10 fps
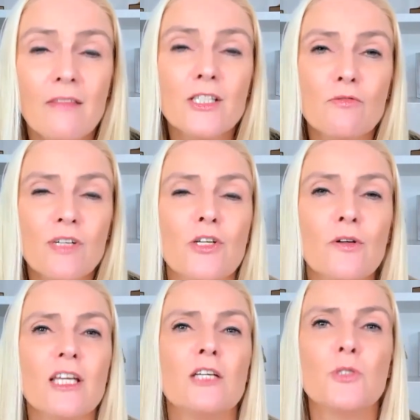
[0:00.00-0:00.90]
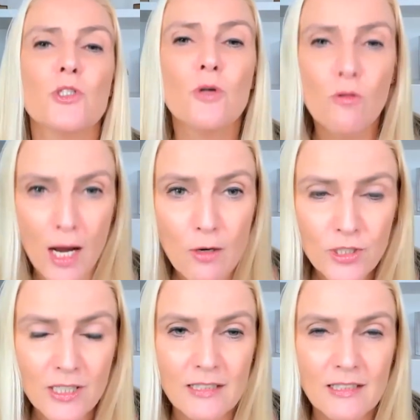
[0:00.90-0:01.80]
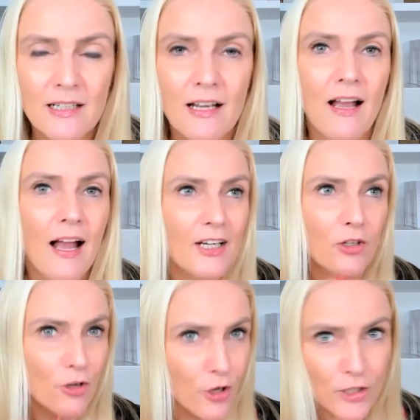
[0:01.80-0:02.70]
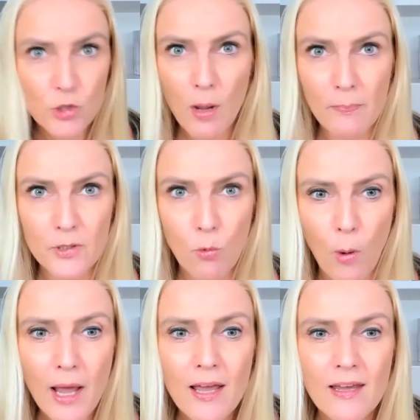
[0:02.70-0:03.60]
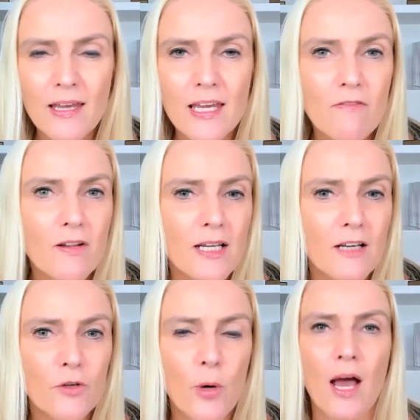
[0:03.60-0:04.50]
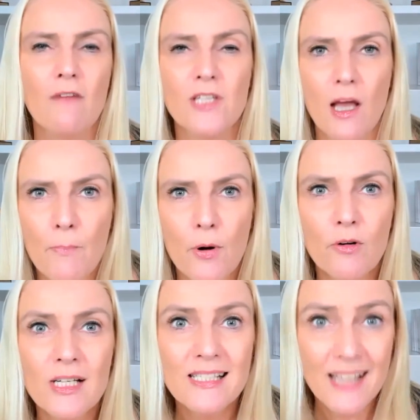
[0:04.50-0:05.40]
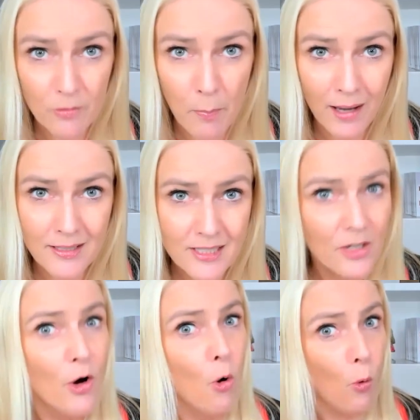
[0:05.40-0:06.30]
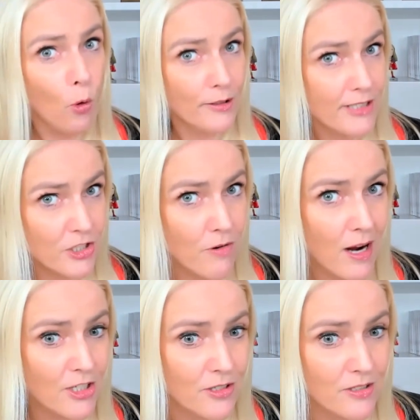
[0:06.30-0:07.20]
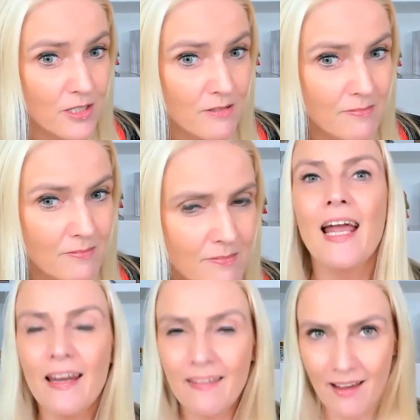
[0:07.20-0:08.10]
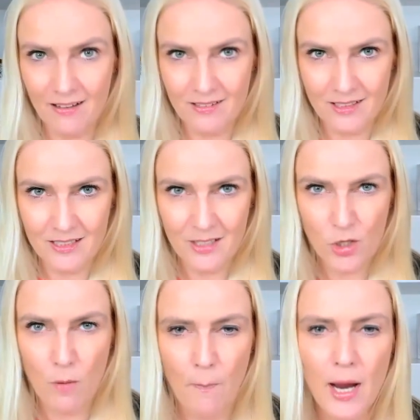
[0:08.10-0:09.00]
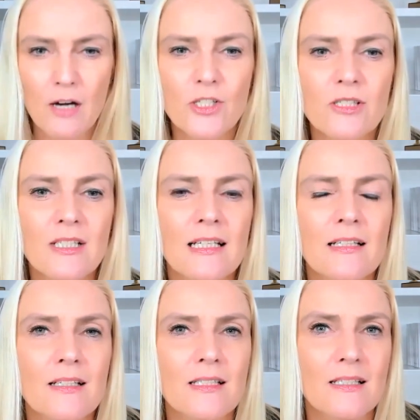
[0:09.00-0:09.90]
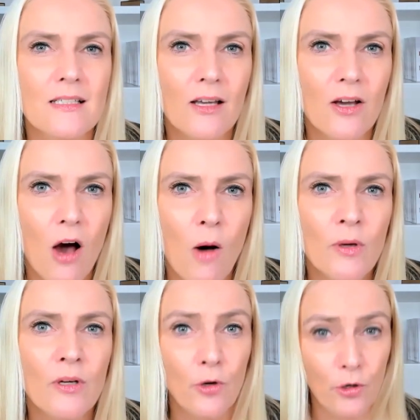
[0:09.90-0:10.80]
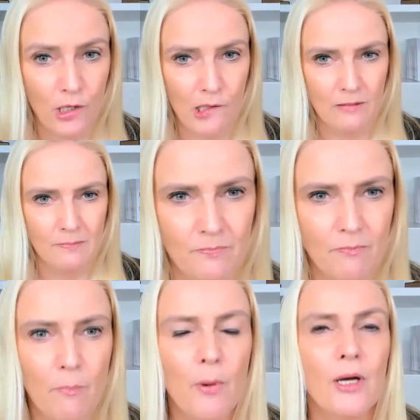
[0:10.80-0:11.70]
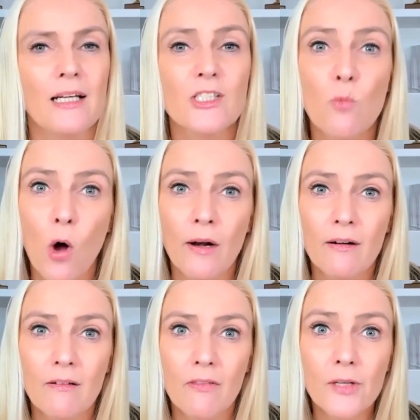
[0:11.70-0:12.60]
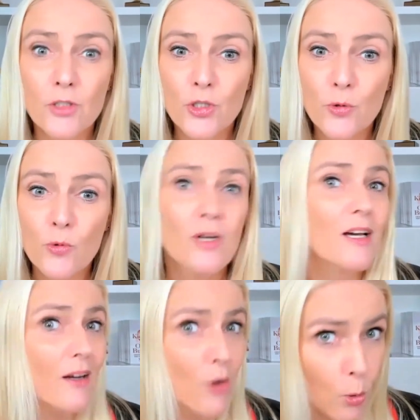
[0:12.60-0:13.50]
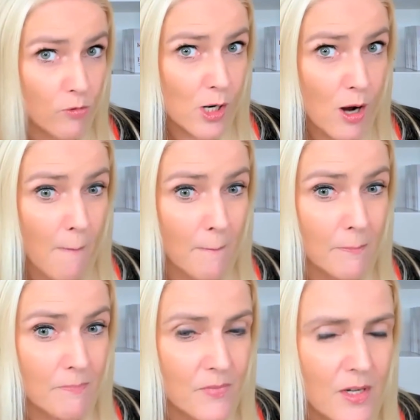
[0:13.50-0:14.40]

This vision keeps you grounded and you're not swept away, even if you have temporary setbacks or distractions. In the end, comparisonitis is a common hurdle, but it's one that you can overcome.